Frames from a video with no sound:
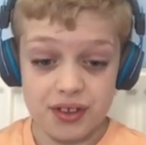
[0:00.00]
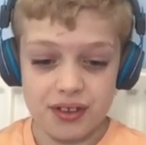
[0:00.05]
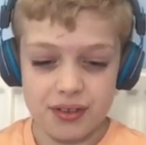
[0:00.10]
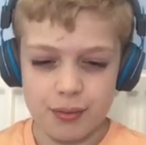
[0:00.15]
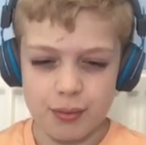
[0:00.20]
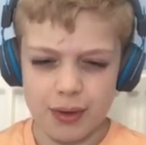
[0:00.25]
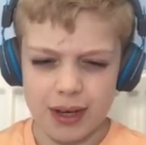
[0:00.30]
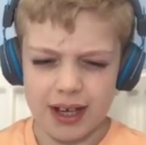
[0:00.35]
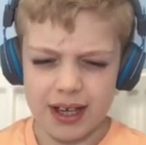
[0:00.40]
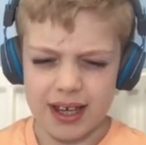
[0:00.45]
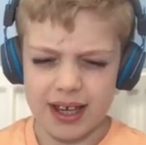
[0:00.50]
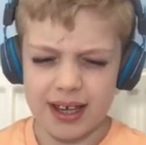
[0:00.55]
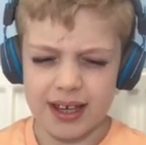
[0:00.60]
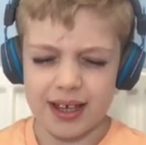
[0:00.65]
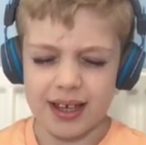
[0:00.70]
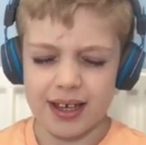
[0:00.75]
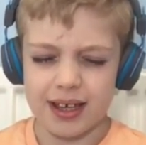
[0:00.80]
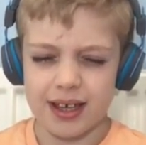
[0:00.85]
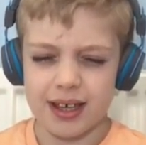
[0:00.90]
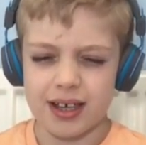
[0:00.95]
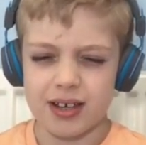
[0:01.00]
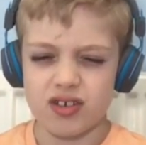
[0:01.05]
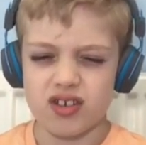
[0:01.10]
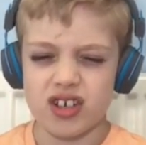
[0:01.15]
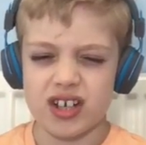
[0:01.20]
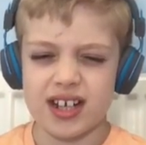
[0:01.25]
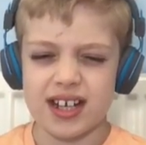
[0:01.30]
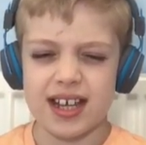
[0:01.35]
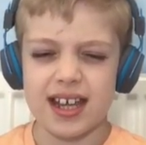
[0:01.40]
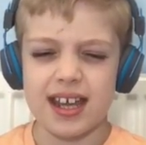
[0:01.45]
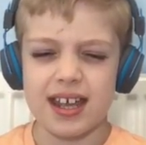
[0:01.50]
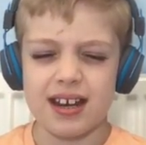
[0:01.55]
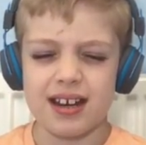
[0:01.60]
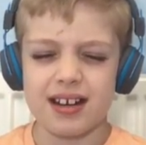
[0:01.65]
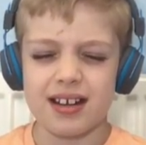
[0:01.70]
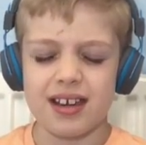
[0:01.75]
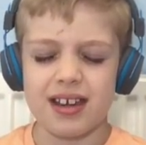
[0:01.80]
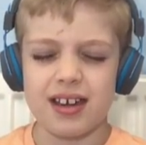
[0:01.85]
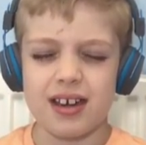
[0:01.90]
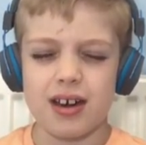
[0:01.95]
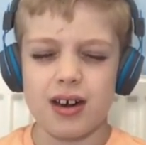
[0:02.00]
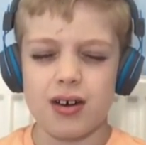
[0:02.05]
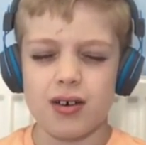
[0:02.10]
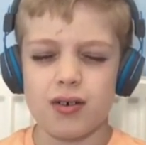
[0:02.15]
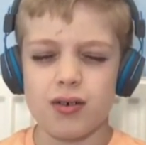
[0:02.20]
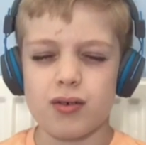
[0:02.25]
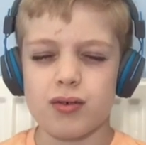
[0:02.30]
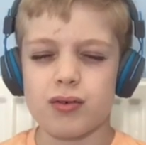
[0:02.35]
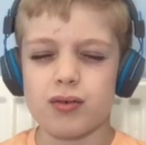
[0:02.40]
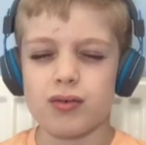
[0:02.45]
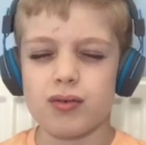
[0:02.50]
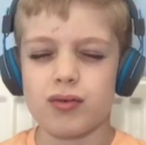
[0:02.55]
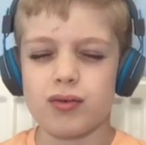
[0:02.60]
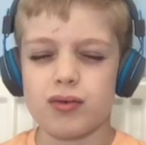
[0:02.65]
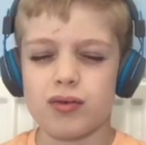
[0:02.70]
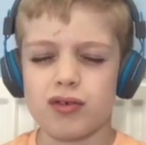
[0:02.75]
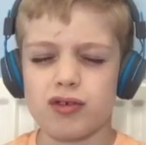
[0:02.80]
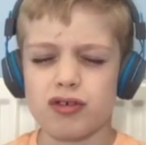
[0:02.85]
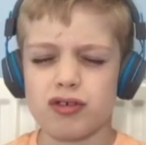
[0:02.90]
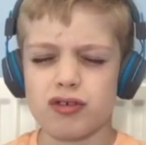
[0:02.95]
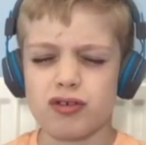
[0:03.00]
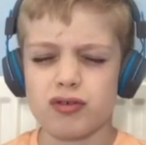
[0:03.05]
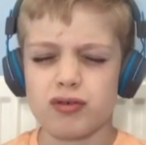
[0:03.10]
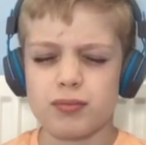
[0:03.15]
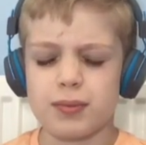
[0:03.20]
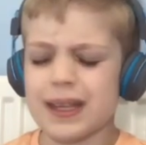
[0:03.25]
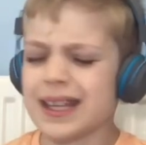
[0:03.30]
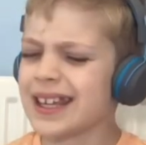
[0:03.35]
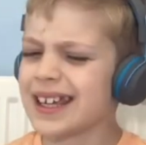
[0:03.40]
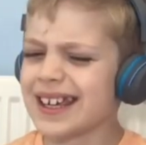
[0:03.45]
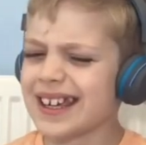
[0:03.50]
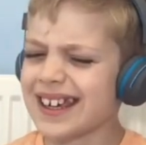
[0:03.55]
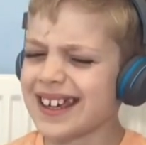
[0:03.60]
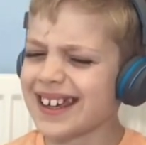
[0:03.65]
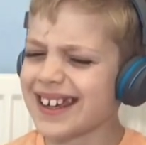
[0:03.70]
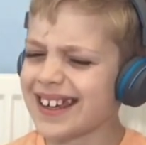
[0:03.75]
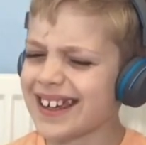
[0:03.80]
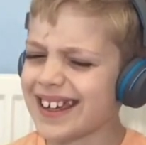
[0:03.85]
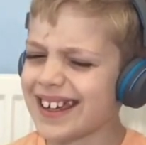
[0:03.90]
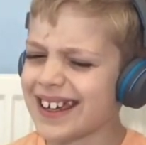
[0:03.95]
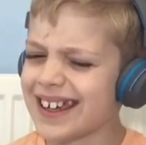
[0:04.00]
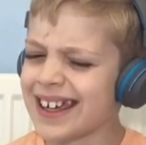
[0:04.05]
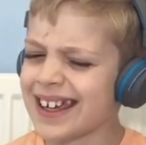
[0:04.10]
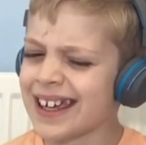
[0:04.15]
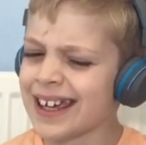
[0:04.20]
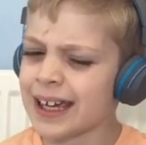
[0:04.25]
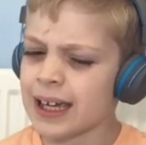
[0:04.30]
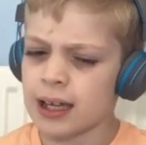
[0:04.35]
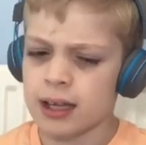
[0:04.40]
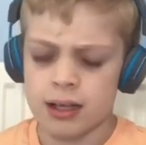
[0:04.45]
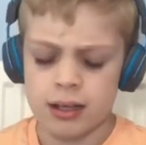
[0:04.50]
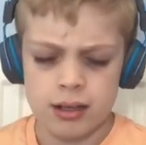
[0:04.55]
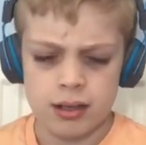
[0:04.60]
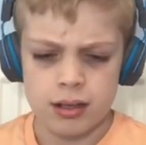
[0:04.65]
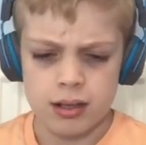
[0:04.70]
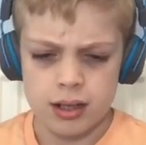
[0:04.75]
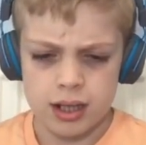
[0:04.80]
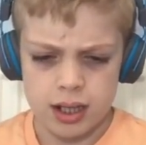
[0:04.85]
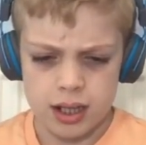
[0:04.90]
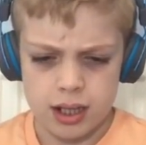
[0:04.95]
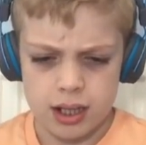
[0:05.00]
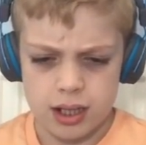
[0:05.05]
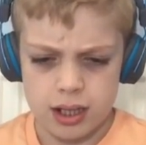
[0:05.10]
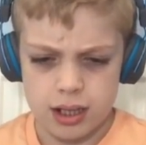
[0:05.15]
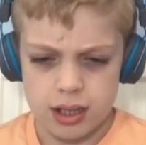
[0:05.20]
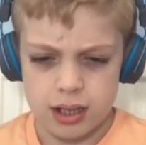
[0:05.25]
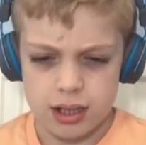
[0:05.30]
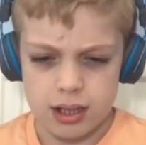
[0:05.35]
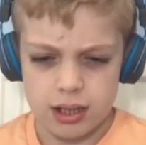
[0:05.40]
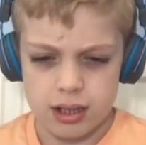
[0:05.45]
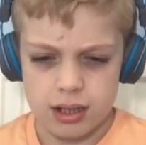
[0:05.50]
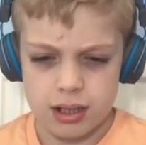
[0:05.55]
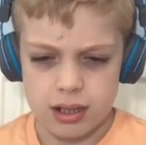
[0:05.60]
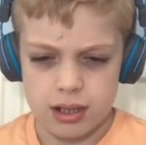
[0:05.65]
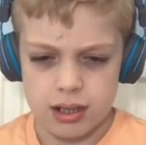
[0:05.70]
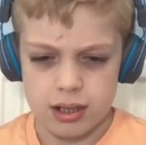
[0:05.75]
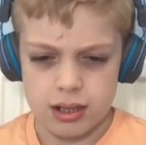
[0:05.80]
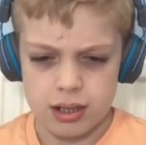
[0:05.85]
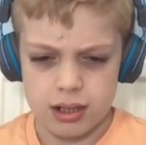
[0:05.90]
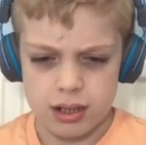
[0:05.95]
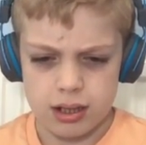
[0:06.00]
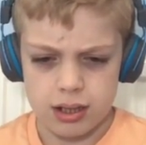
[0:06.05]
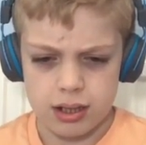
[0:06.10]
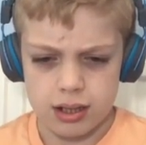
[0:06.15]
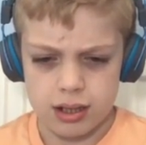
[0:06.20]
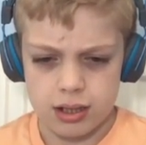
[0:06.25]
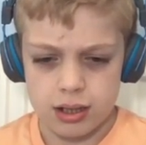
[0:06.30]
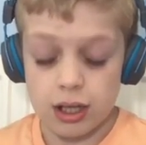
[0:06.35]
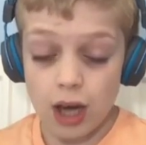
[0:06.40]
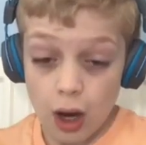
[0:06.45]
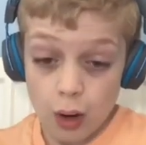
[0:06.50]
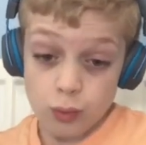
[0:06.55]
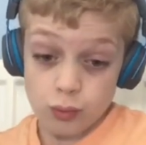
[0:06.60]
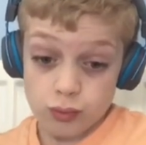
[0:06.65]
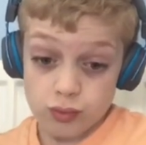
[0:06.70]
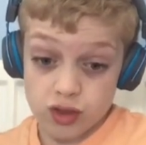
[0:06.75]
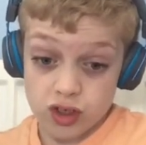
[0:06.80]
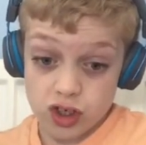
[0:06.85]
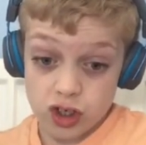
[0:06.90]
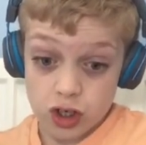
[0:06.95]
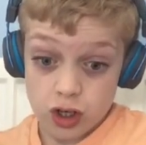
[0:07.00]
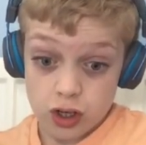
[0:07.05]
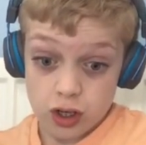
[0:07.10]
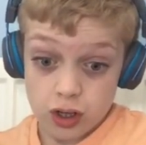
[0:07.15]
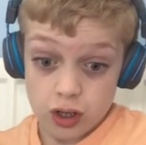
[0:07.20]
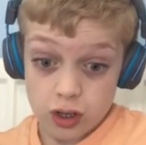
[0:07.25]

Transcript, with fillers: it seems Wait, like the chicken, only way to move no. forward is to do what she wants me to do. But what if I don't?